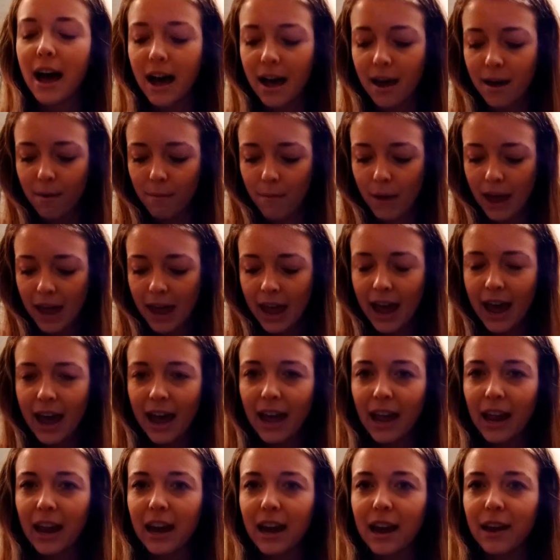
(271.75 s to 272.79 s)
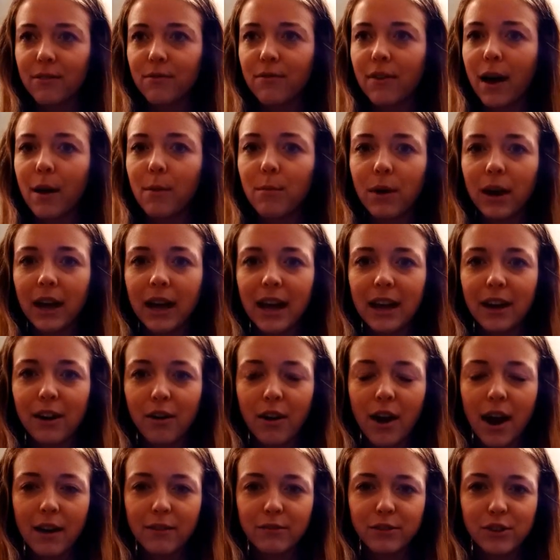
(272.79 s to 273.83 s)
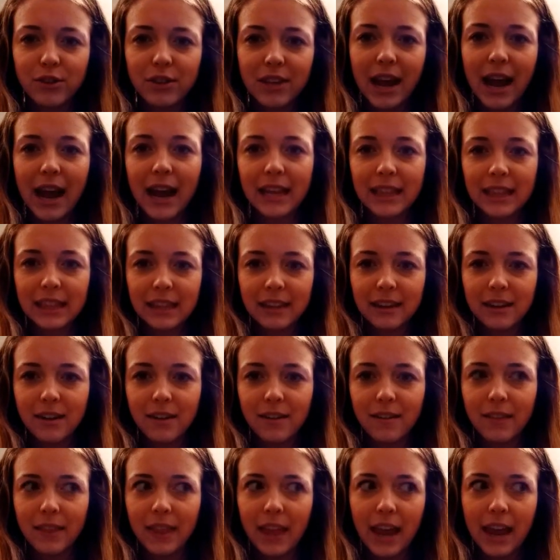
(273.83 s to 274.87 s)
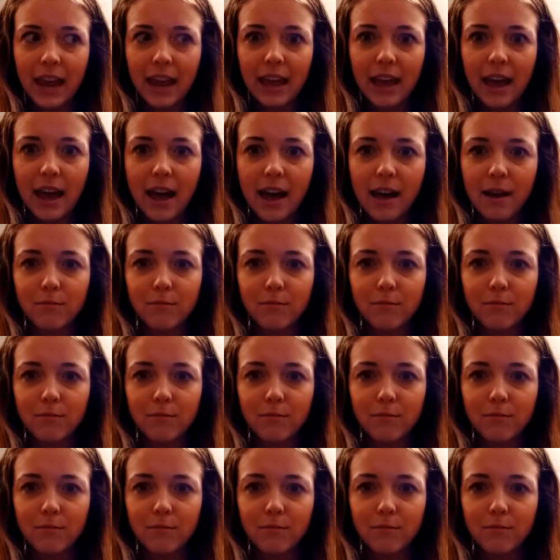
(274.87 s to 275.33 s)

I had a fabric at a craft show that had little like